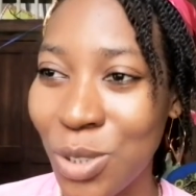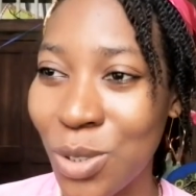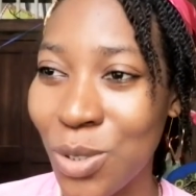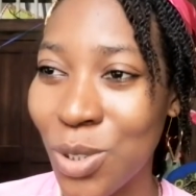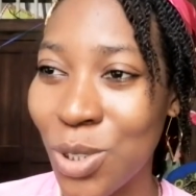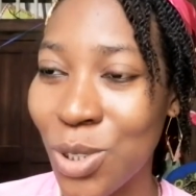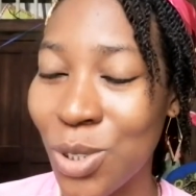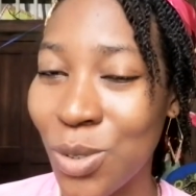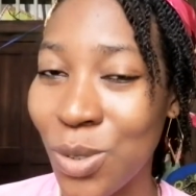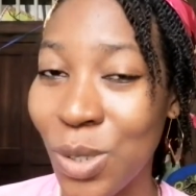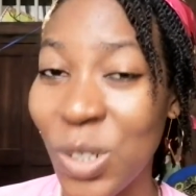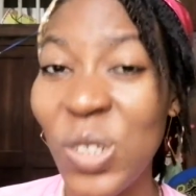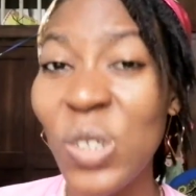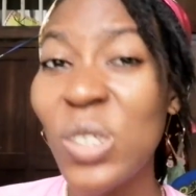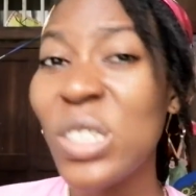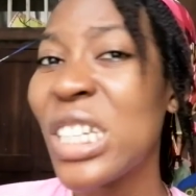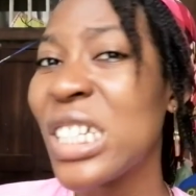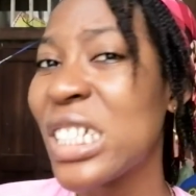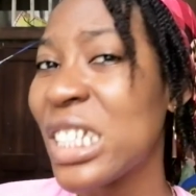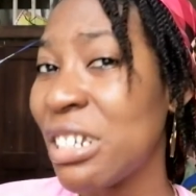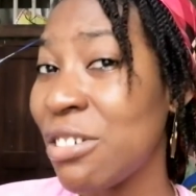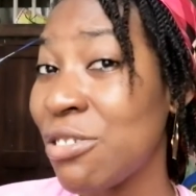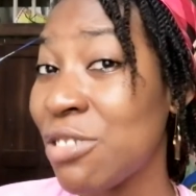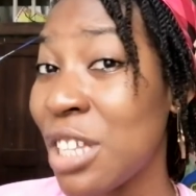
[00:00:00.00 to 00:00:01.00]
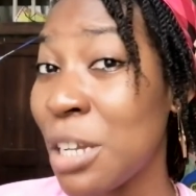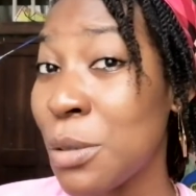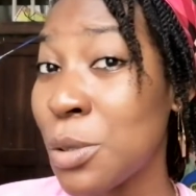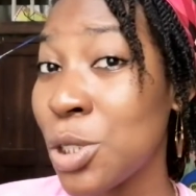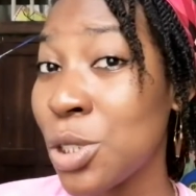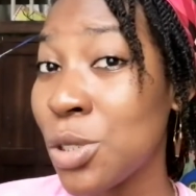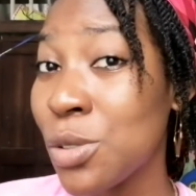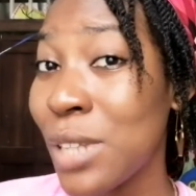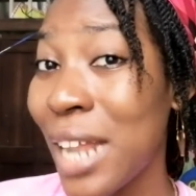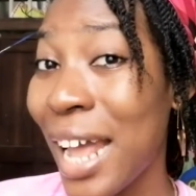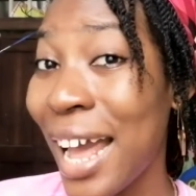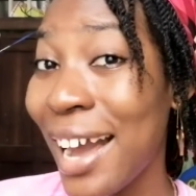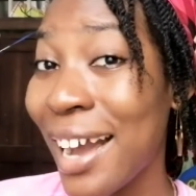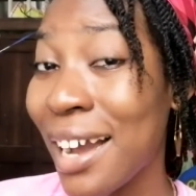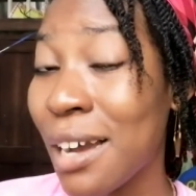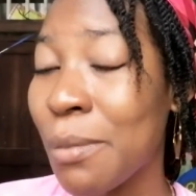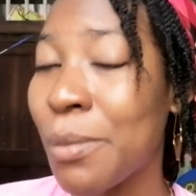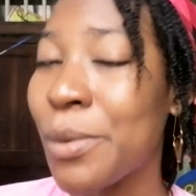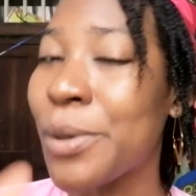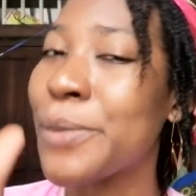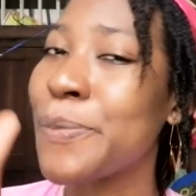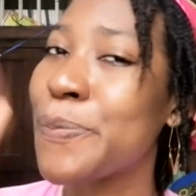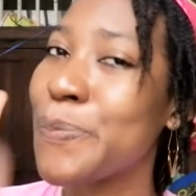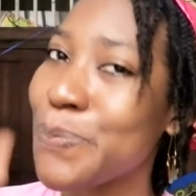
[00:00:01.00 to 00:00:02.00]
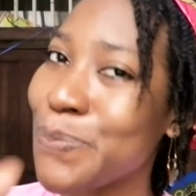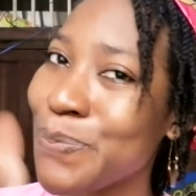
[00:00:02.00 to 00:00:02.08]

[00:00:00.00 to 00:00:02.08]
torture, although there's a redemption arc. But